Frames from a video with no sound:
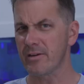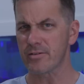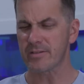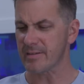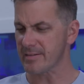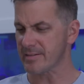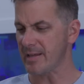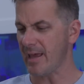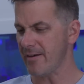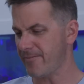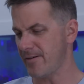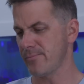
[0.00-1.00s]
used to this
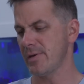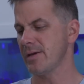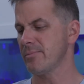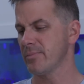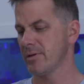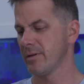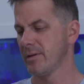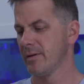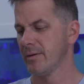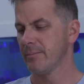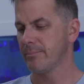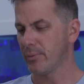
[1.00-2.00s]
FMM
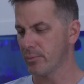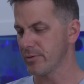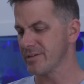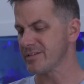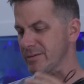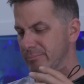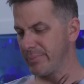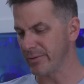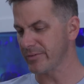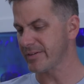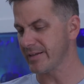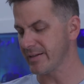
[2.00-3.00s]
ports
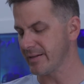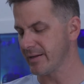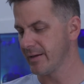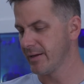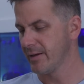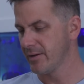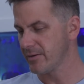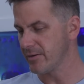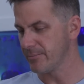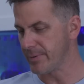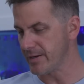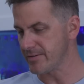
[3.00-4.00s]
built in to
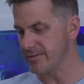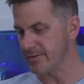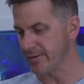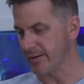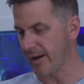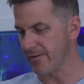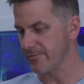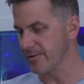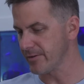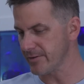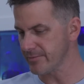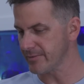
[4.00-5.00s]
the base unit. I
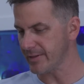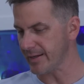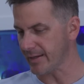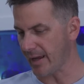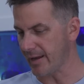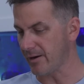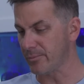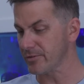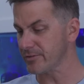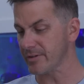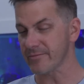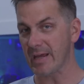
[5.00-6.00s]
really would like, I'd
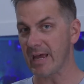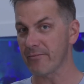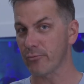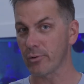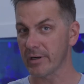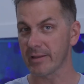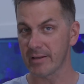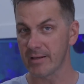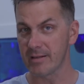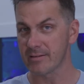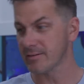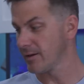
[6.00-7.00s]
almost love to have one of
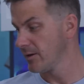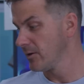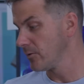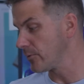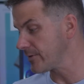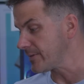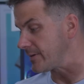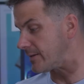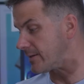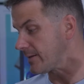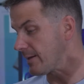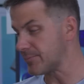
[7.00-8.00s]
these with
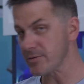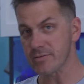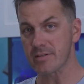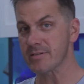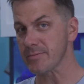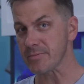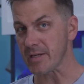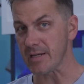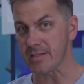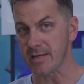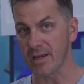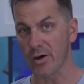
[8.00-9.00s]
a Neptune Systems
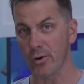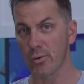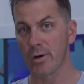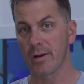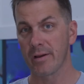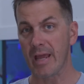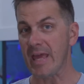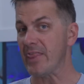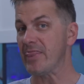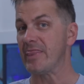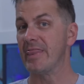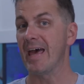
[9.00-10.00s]
ATO,
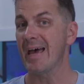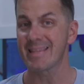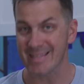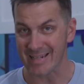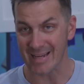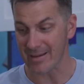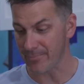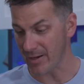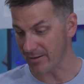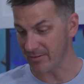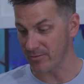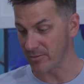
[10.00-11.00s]
and that's an
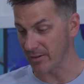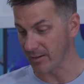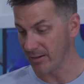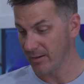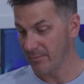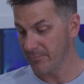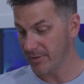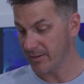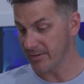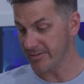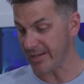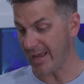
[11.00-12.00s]
Apex unit.
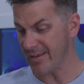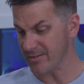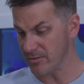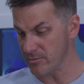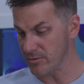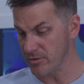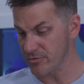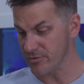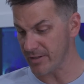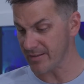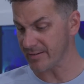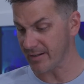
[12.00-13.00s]
Because as a new user,
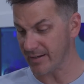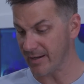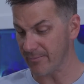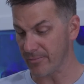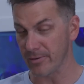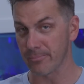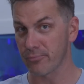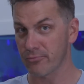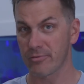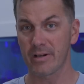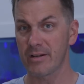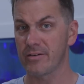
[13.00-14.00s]
that's gonna get me
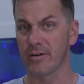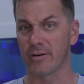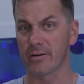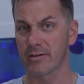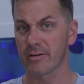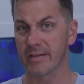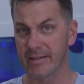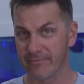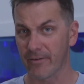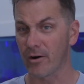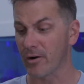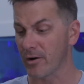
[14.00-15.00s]
pretty darn
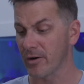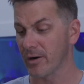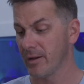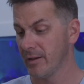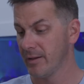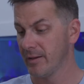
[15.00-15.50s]
far